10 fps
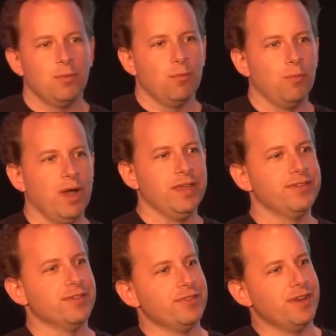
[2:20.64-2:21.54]
Why is
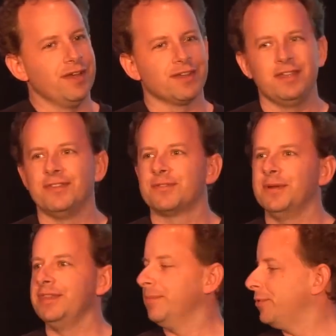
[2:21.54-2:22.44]
it that our kids,
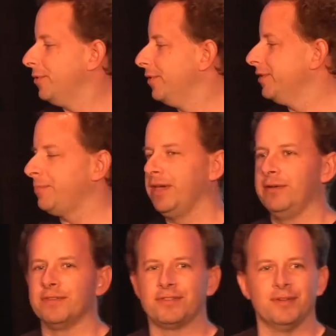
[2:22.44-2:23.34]
when they're born,
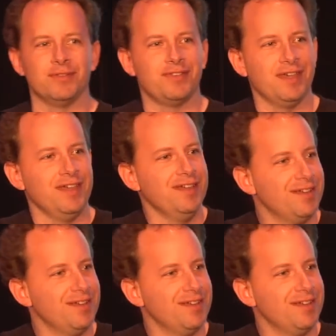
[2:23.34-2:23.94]
parents don't say,